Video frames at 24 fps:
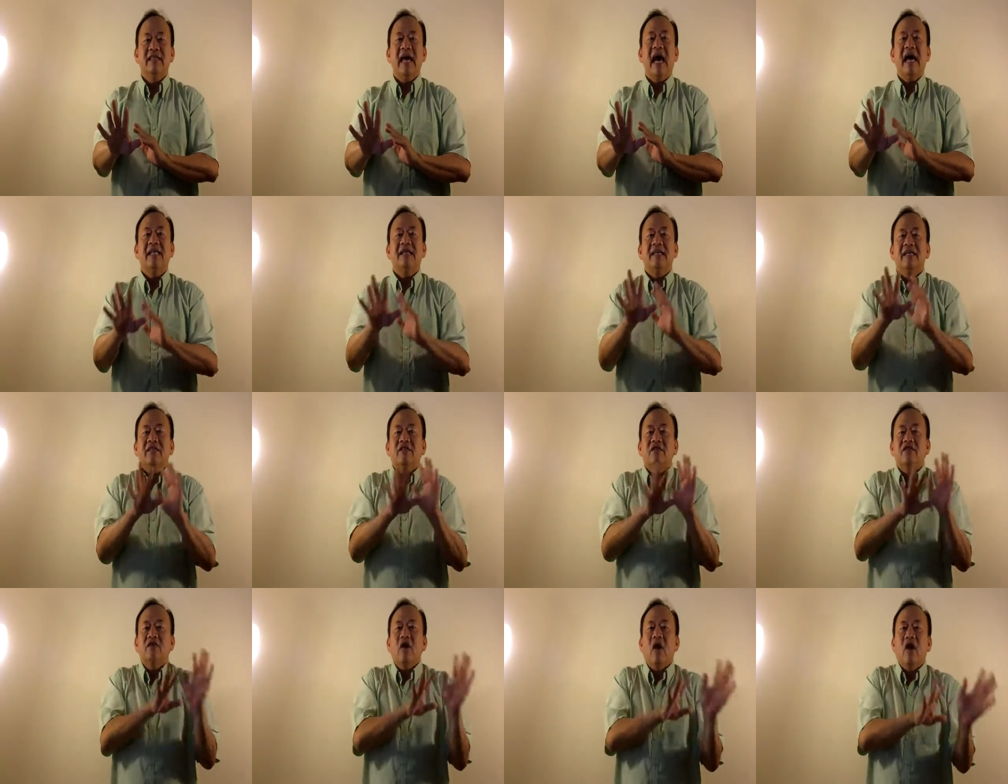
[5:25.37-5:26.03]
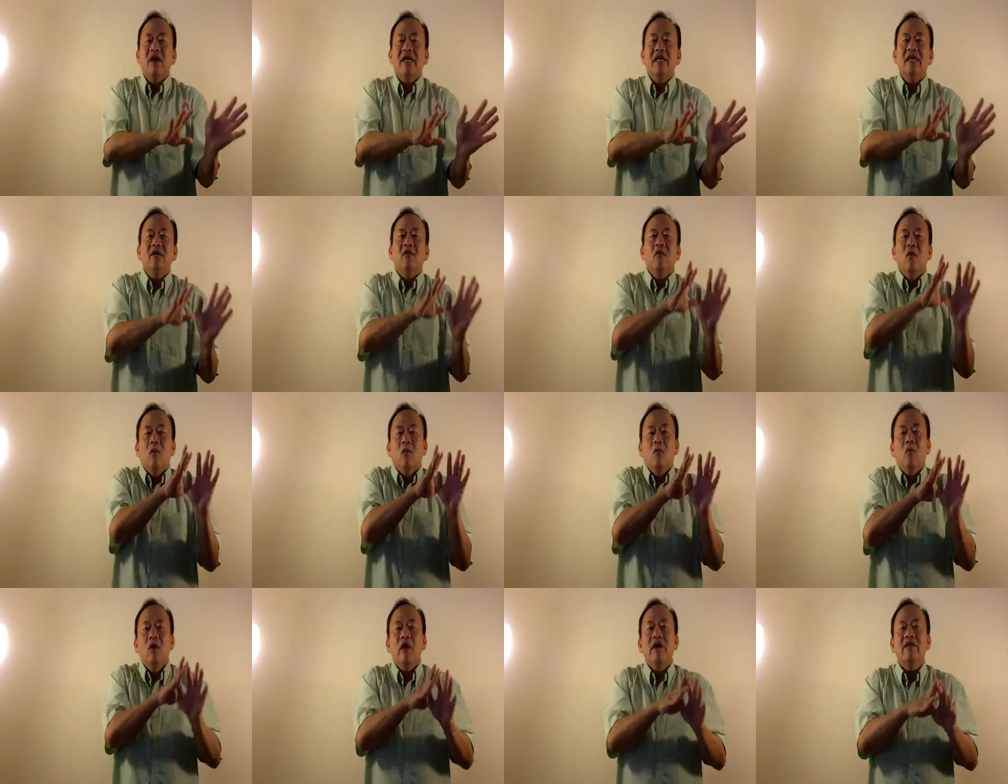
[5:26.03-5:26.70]
that
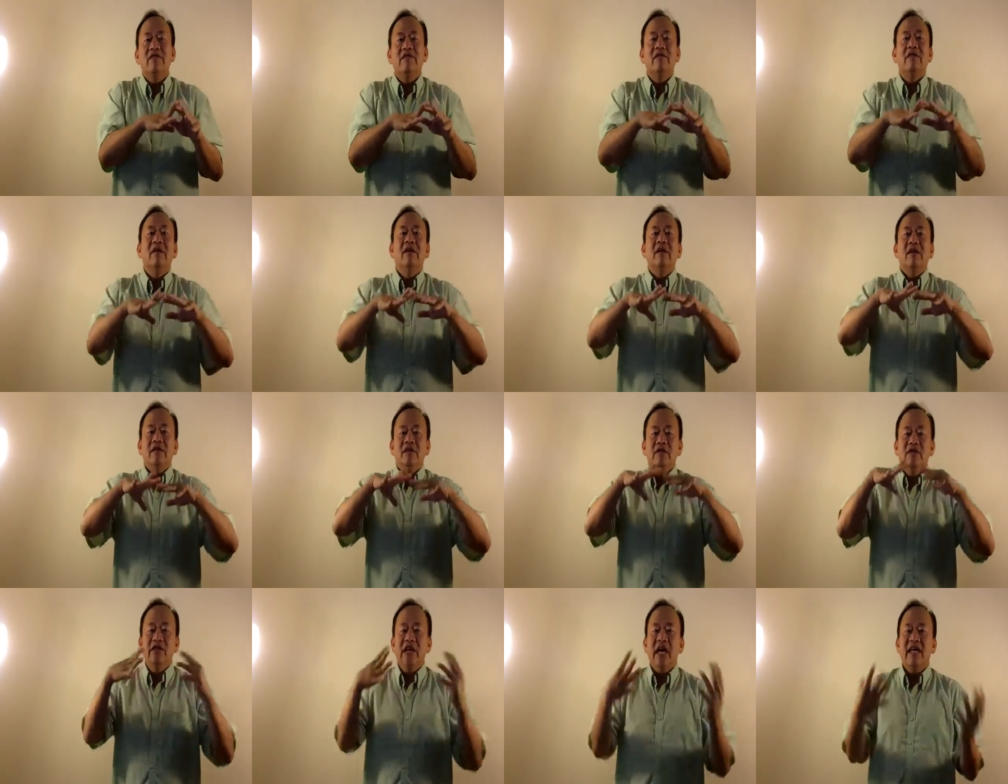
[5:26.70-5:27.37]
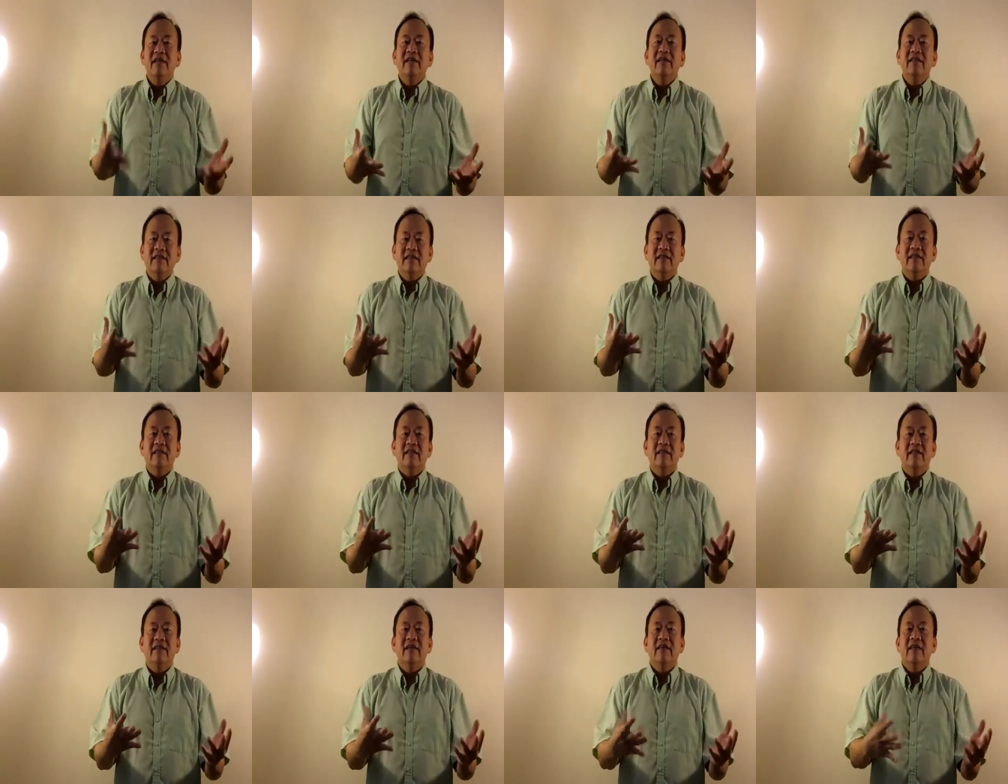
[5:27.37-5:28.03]
starting with
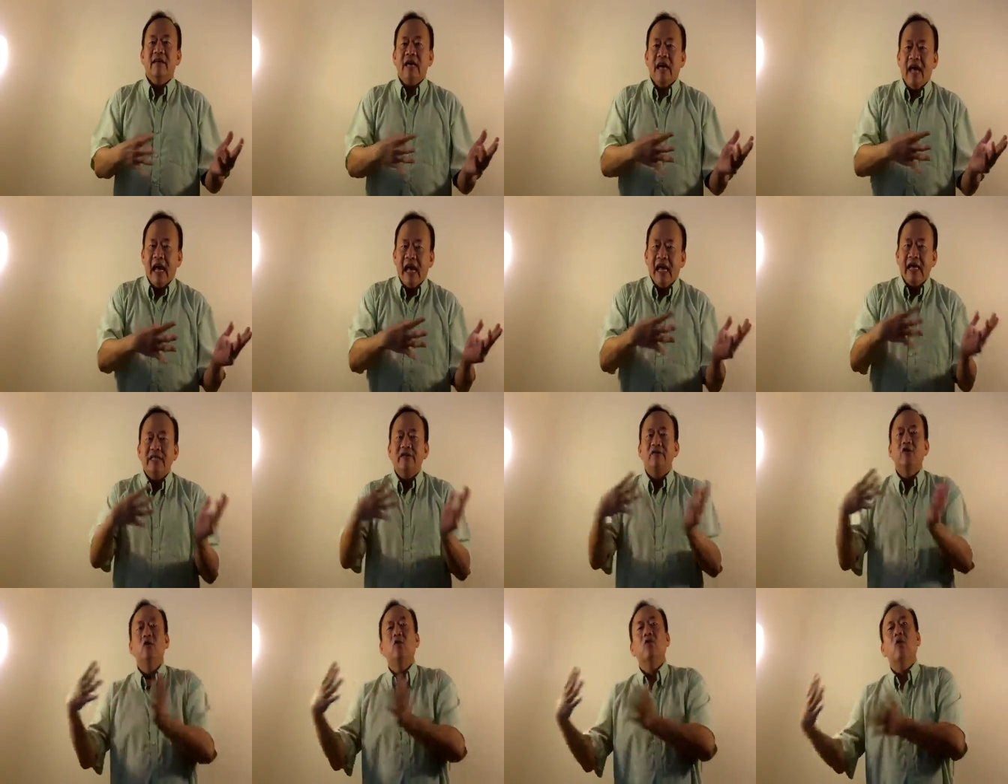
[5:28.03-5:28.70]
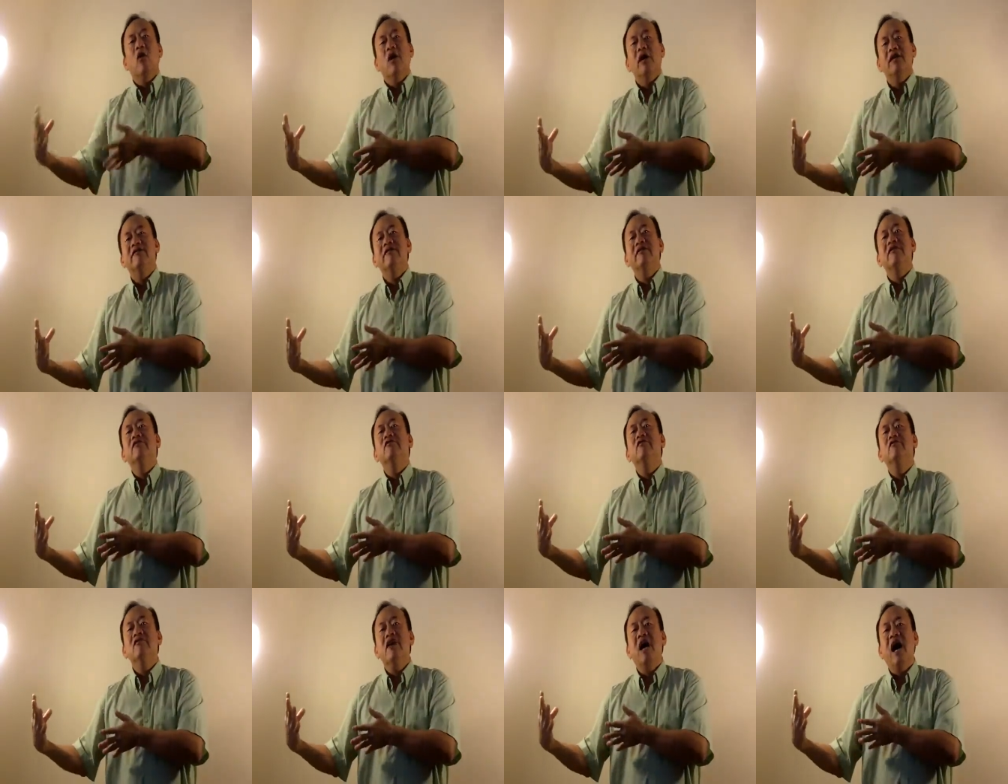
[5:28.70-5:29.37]
Genesis, and toward
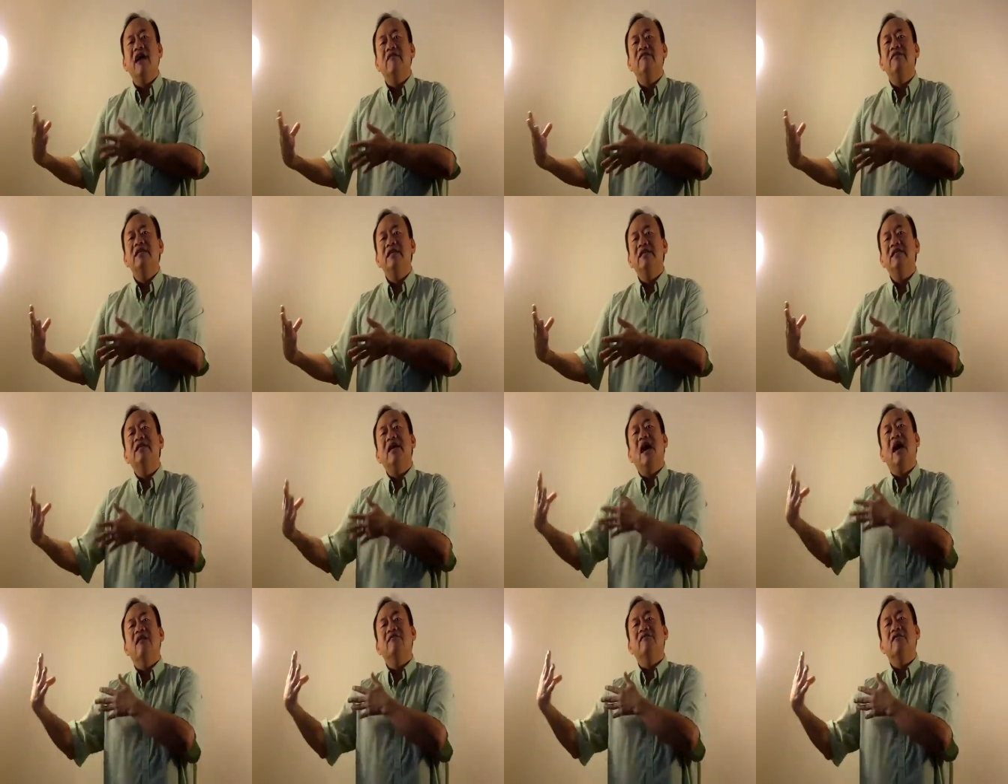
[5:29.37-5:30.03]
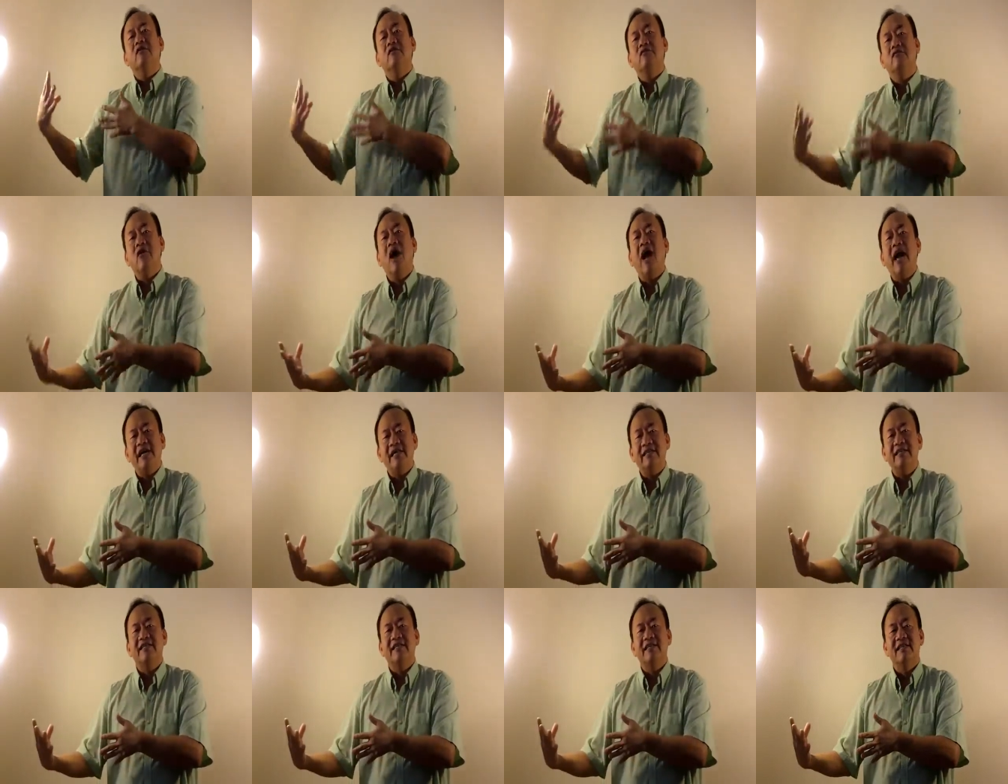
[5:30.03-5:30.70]
the new covenant of
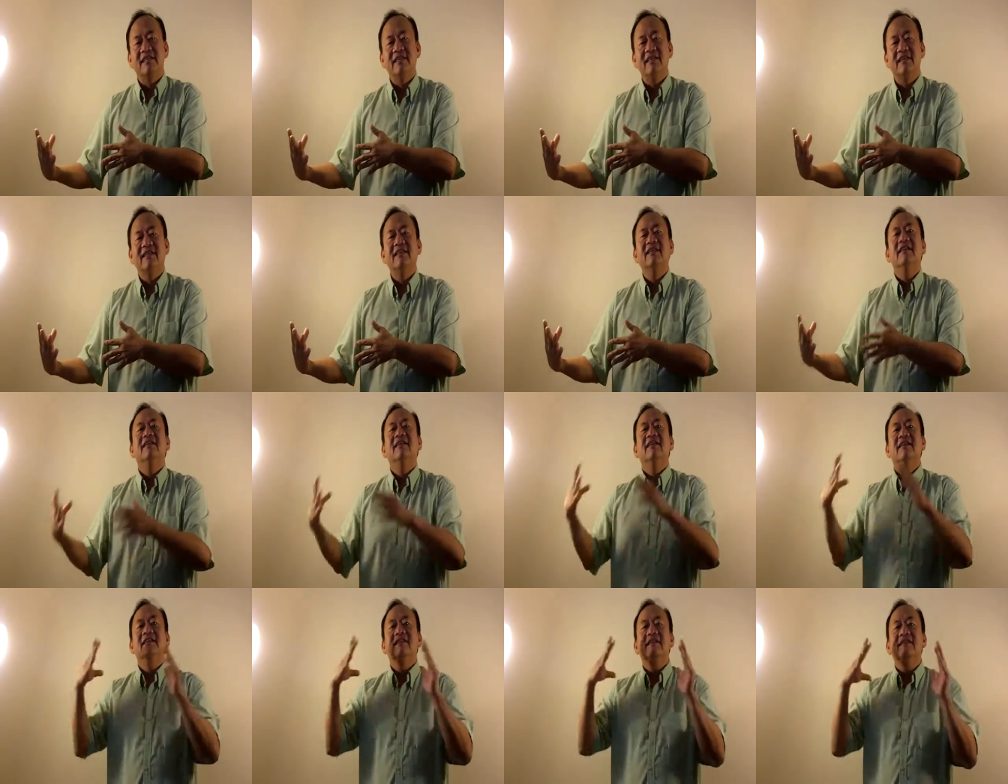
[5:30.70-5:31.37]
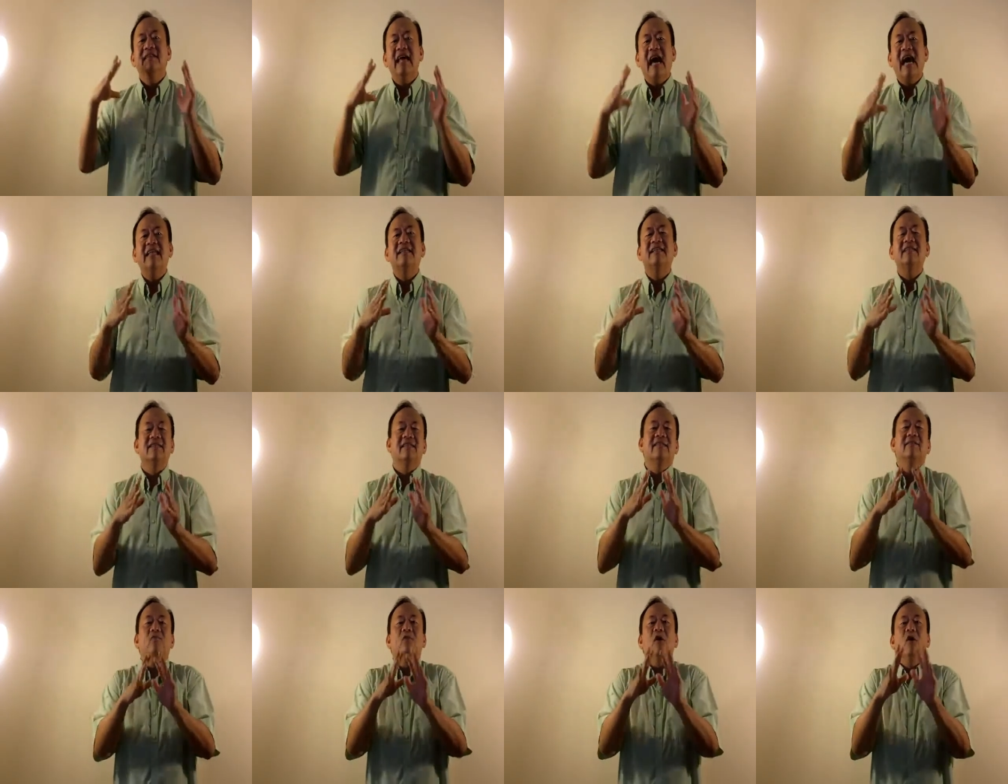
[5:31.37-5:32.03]
Christ.
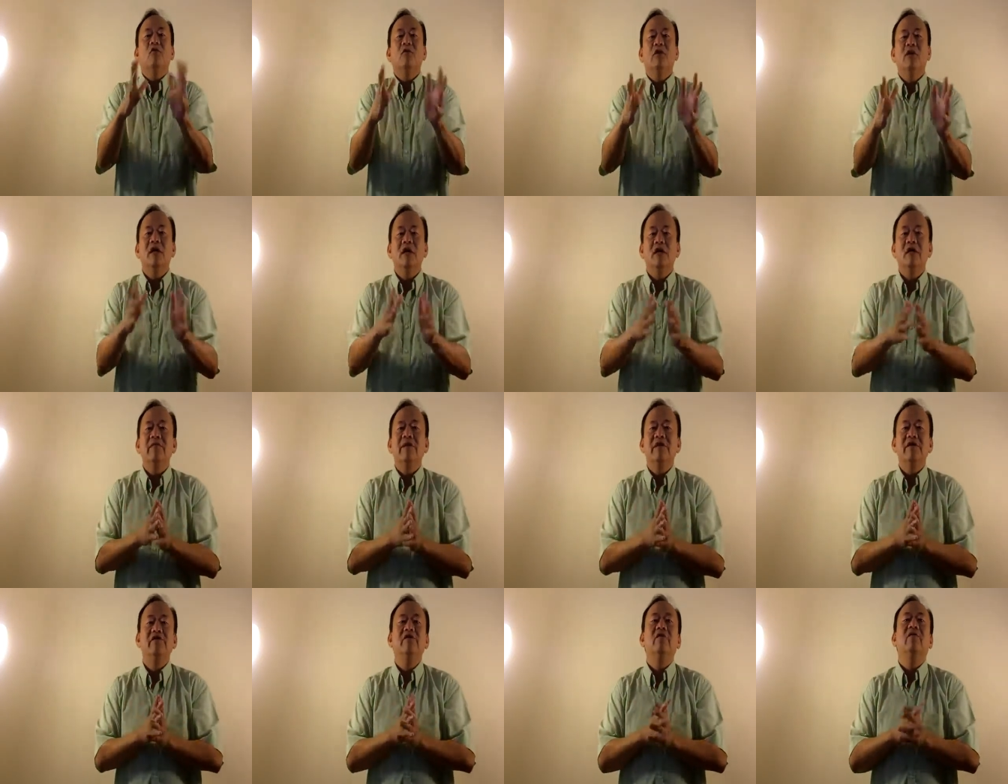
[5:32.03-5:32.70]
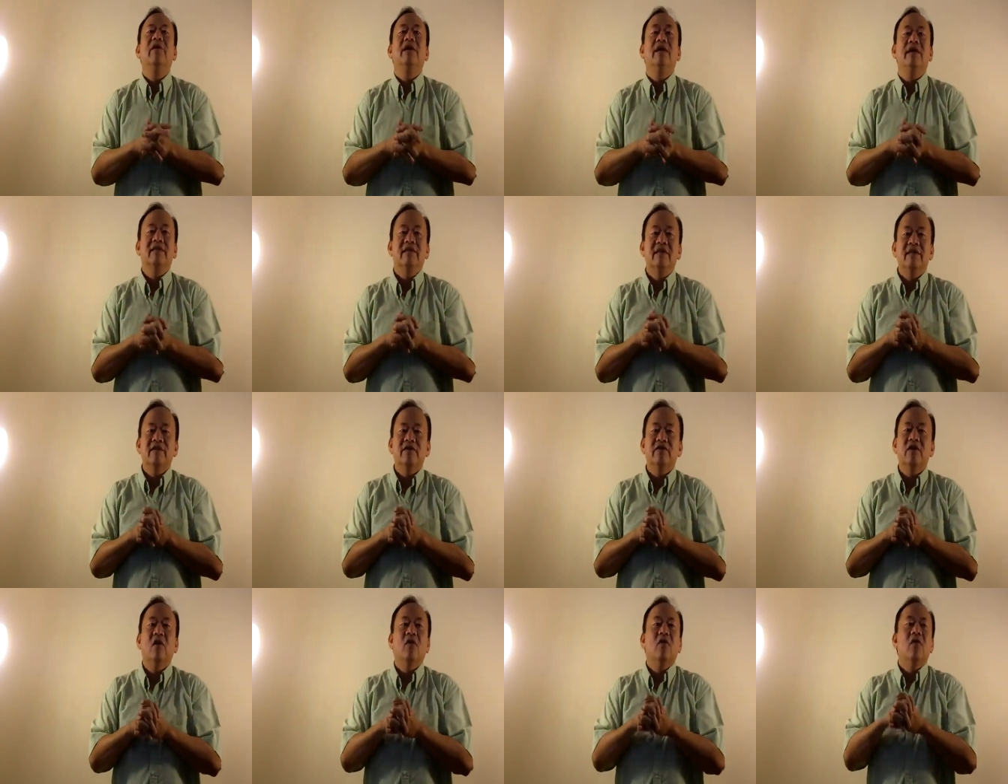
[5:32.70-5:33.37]
That's what we're going to be doing.
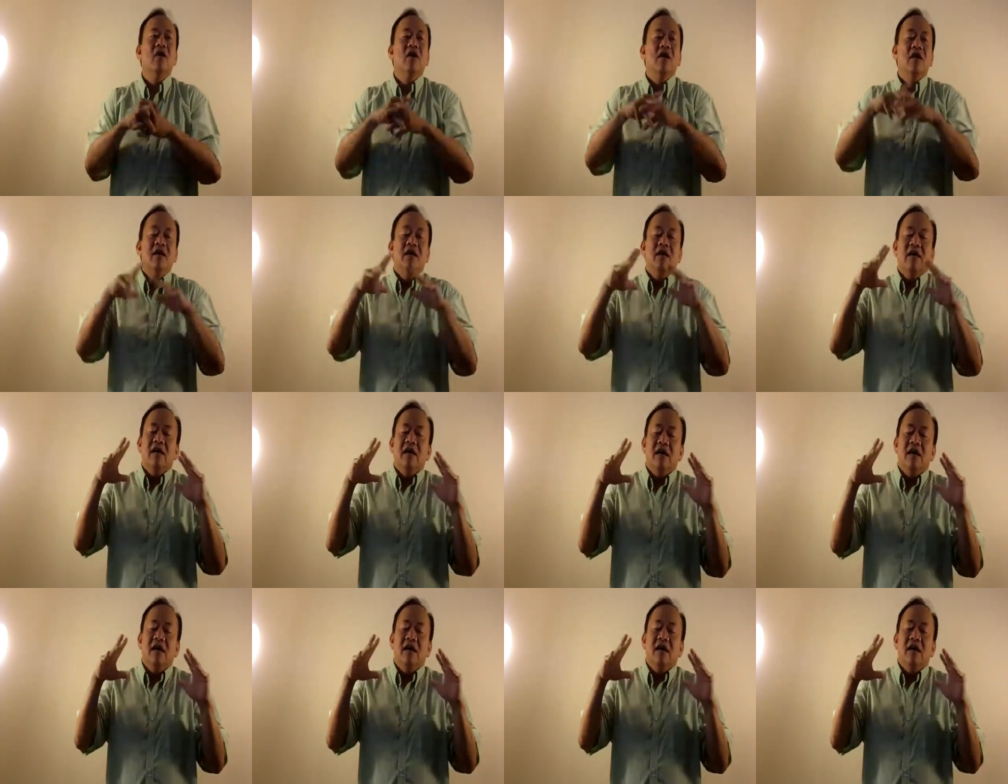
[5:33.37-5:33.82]
So